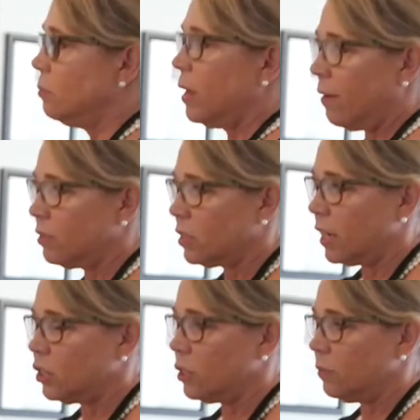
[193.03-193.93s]
then we have a
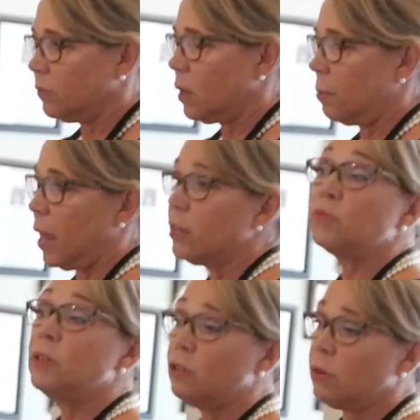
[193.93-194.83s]
selection of cupcakes.
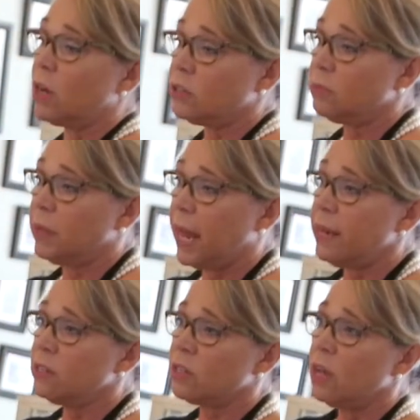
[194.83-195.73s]
We do custom
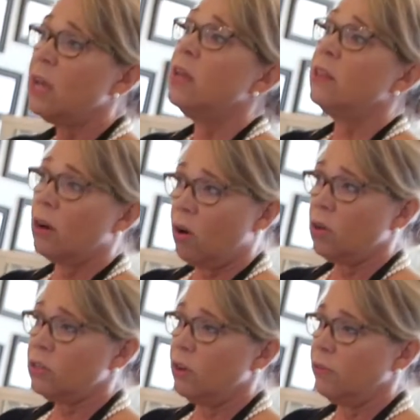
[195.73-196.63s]
cakes that are
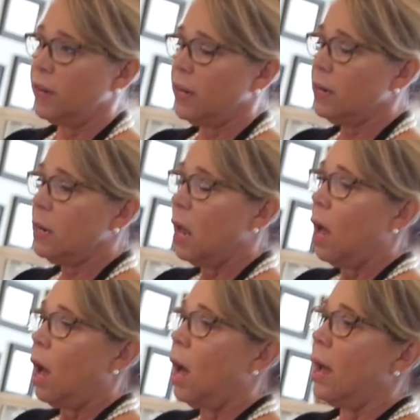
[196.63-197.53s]
also vegan.
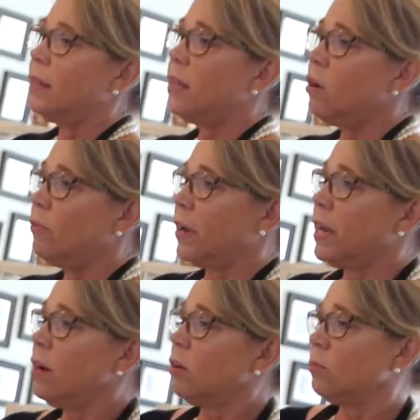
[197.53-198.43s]
Uh, and then over
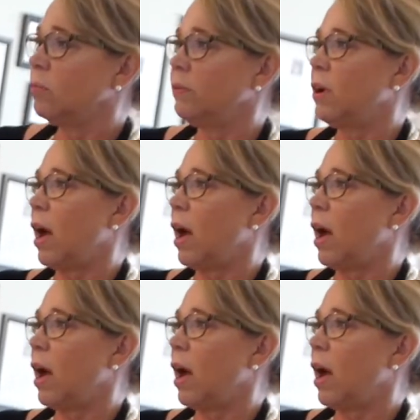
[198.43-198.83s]
here, we've